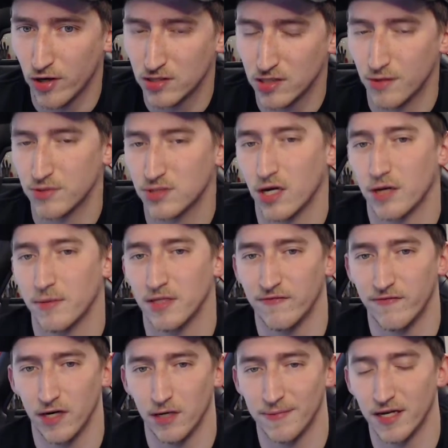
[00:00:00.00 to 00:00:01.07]
that I was talking about at the
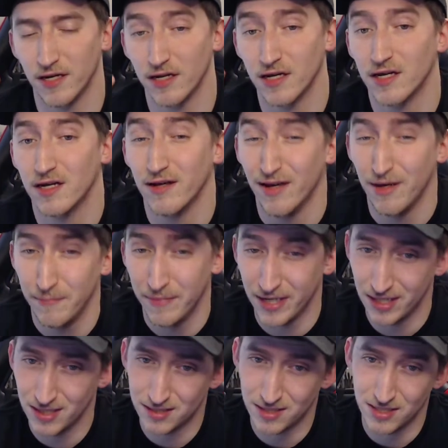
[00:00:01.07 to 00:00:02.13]
very beginning
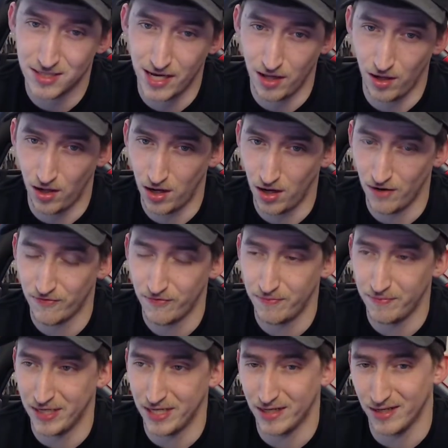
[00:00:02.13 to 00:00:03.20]
begins to tail off
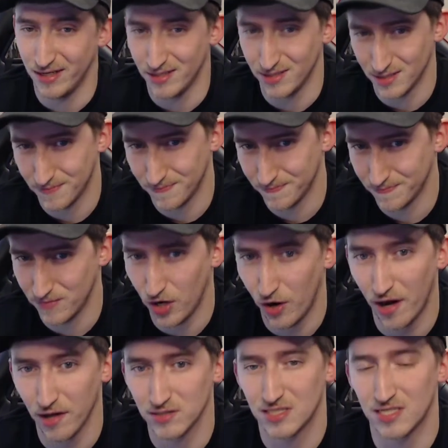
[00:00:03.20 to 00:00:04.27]
because they're
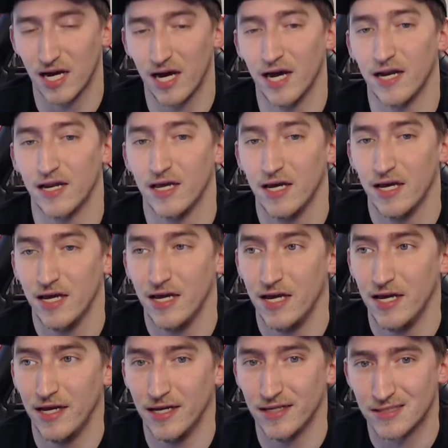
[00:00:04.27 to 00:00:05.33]
outside.
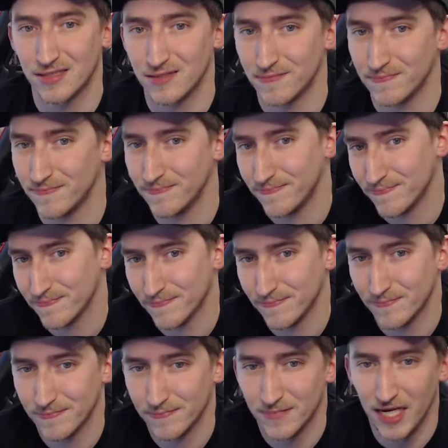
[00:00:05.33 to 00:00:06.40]
It's
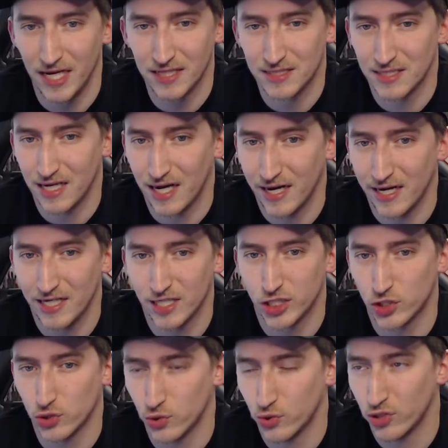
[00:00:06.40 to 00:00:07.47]
it's night,
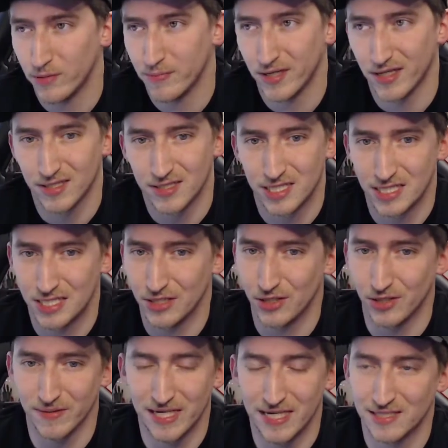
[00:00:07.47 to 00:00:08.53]
sure, but it's
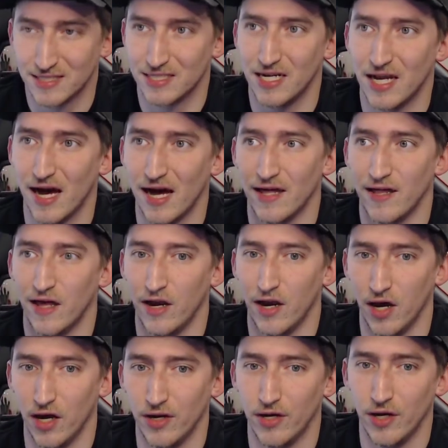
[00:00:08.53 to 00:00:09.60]
still it's not an
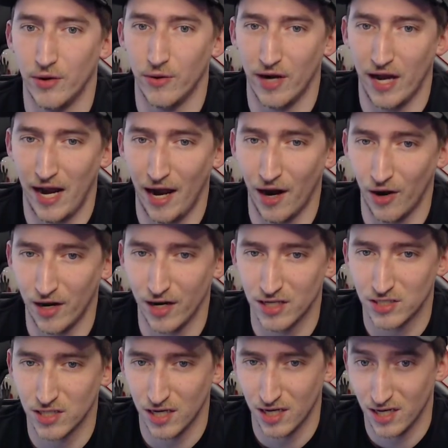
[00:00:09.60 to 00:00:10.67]
unknown area
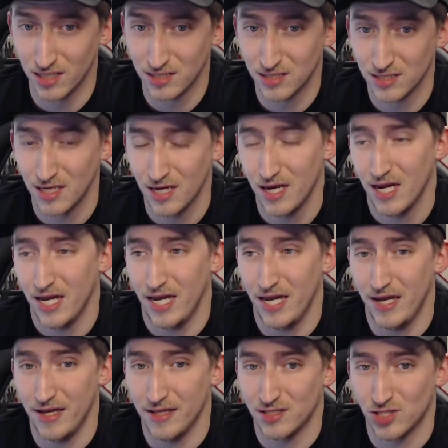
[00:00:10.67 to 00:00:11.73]
to us.
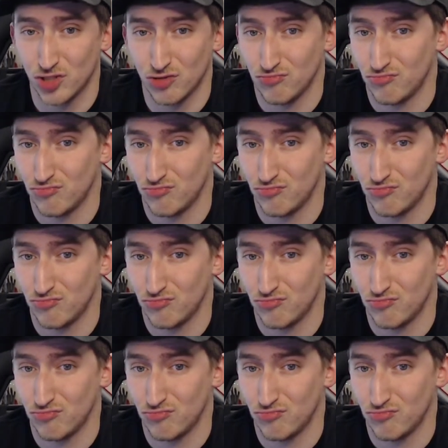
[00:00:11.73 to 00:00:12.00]
It's